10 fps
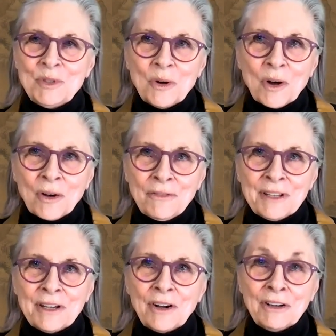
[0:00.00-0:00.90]
who
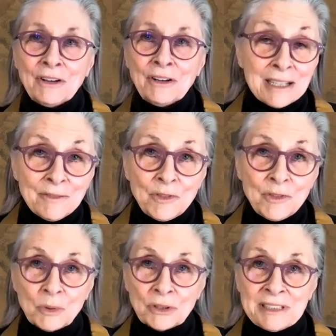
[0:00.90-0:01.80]
often are not
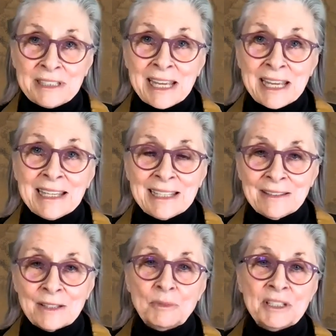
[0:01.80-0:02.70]
comfortable
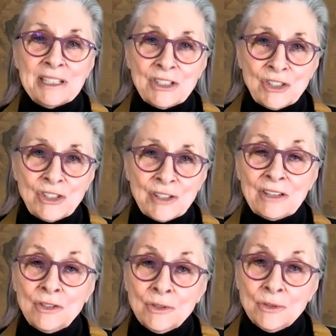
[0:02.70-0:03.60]
taking the position
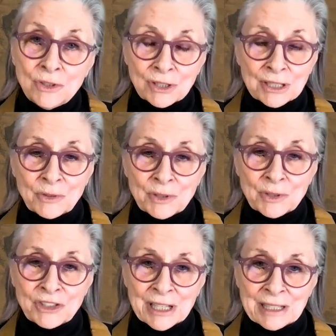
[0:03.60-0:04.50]
that you took,
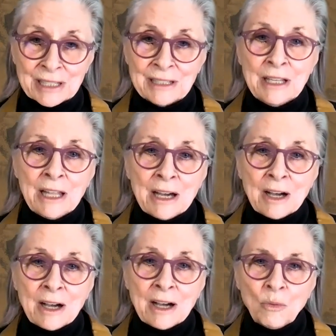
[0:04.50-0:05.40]
Christiana,
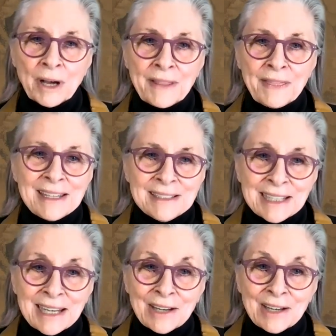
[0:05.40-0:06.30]
one that
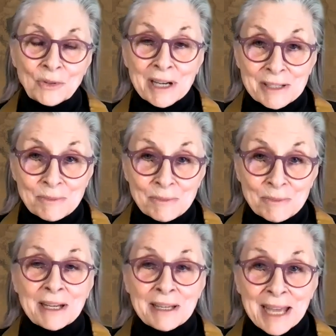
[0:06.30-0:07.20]
is characterized
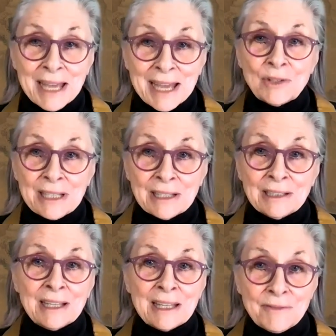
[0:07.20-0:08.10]
by actually
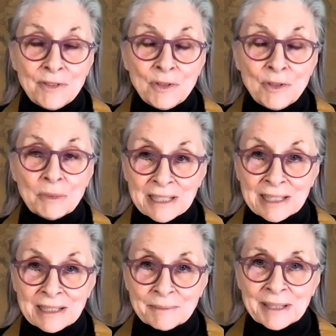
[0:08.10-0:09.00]
a lot of
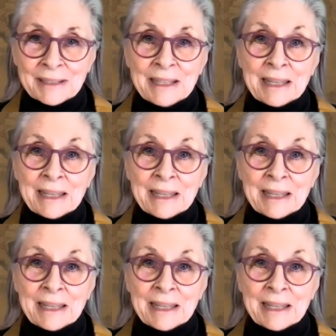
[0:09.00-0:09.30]
humility,